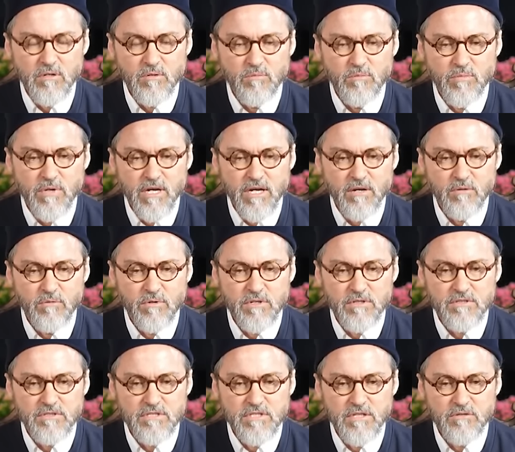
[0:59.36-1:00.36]
by one
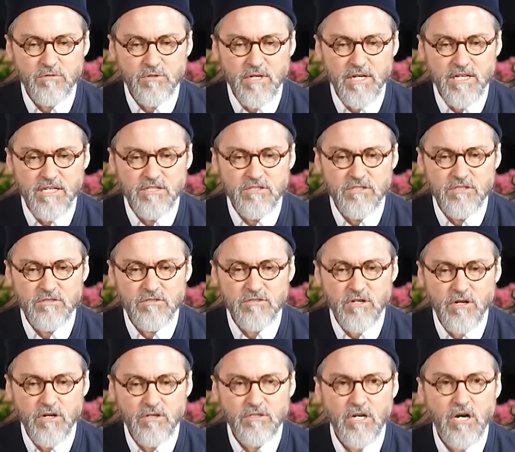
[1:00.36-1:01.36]
of the Central Asians
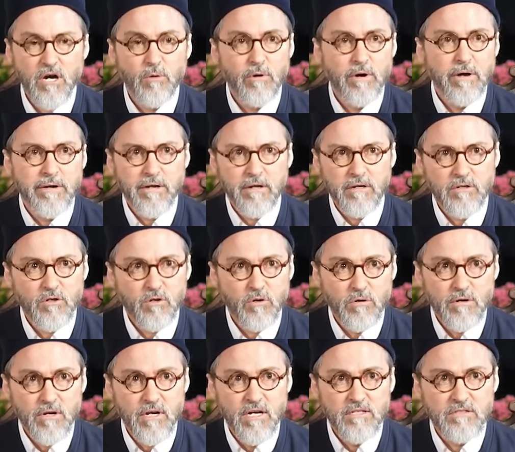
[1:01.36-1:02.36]
called Qawari'
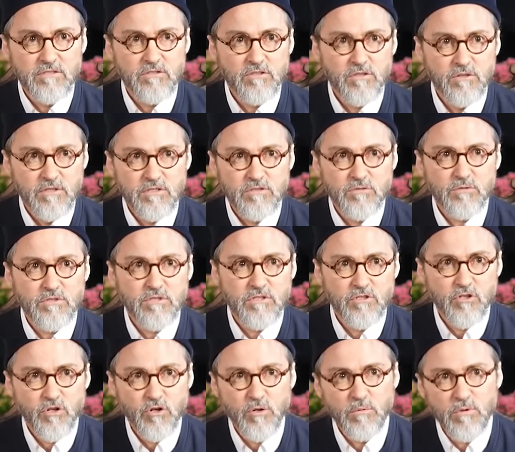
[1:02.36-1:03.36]
al-Quran. So this was a
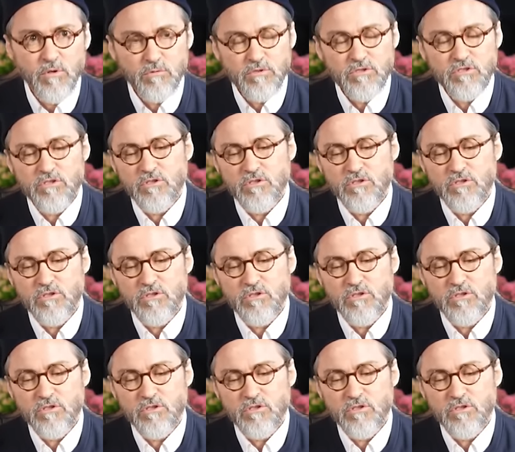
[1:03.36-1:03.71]
term that was